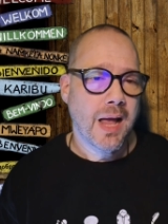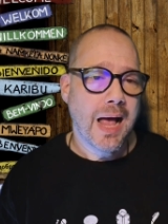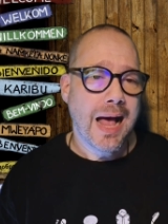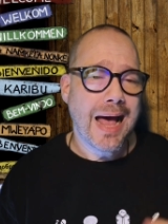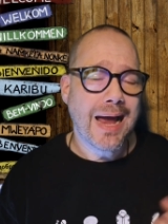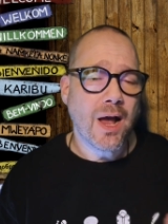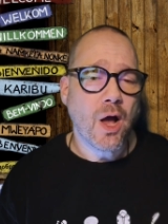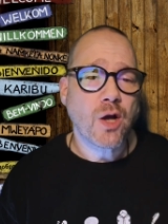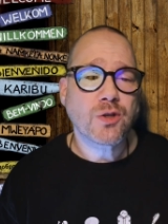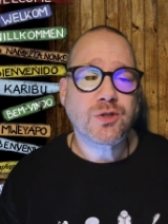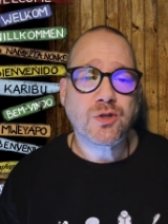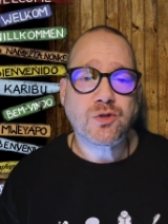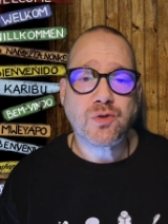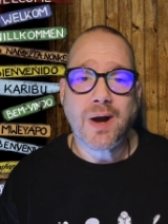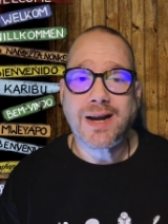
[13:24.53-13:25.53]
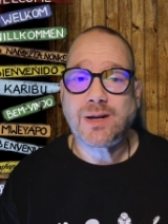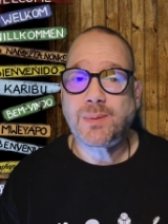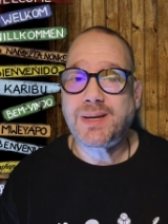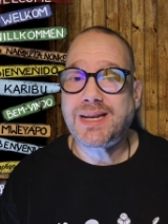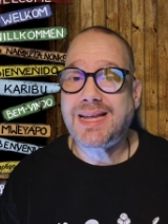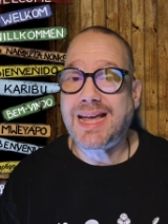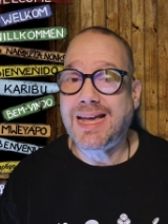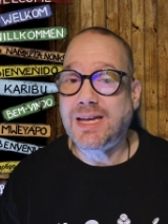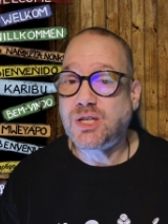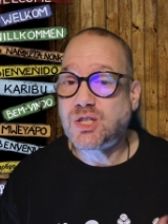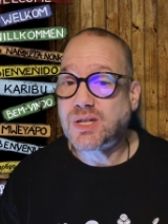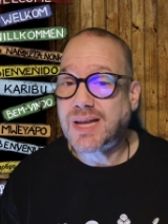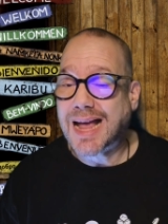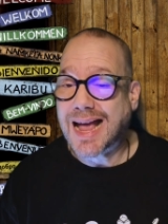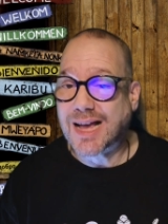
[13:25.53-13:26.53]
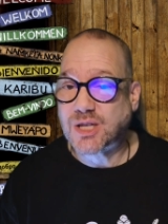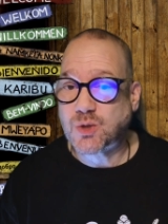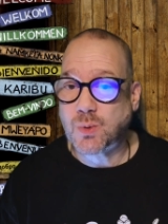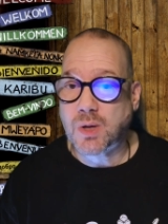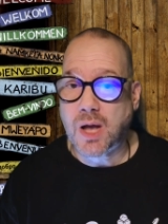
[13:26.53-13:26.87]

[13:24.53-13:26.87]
I also try to engage in casual